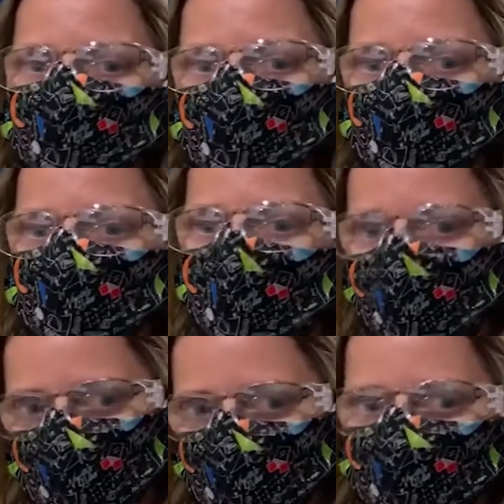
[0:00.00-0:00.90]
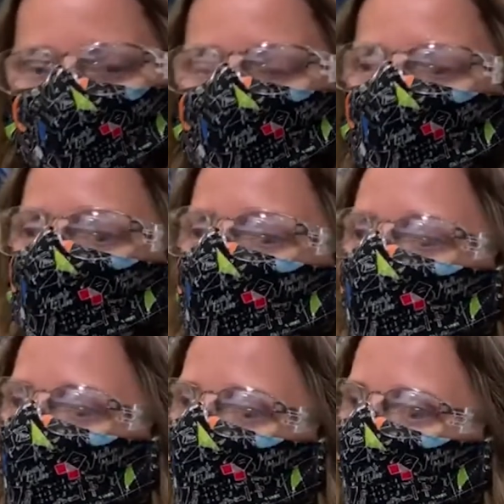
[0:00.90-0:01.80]
just reactions like you
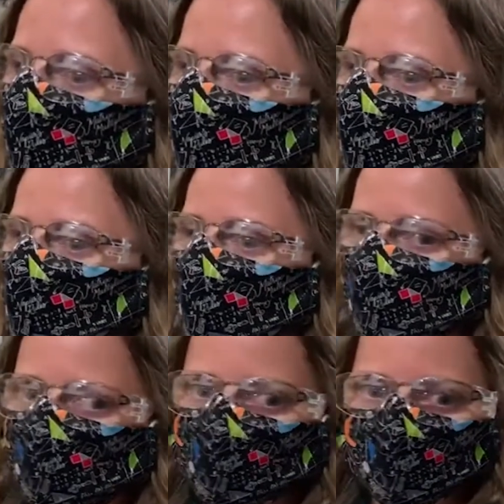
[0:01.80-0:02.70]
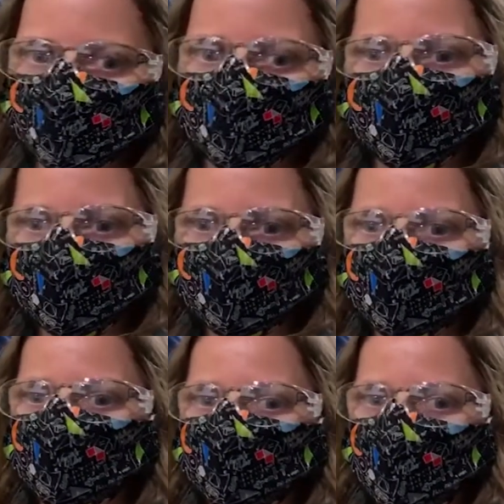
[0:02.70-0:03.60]
might think about for you know a
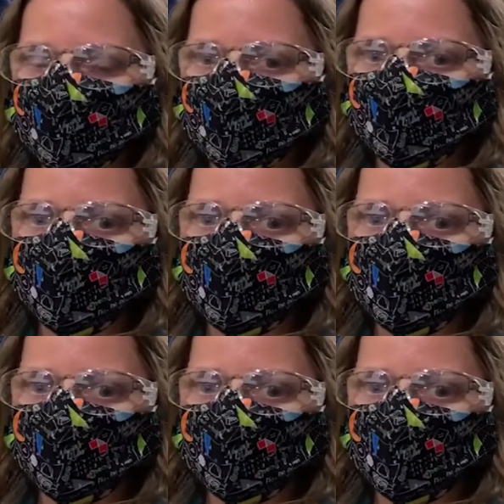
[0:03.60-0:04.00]
chemical reaction.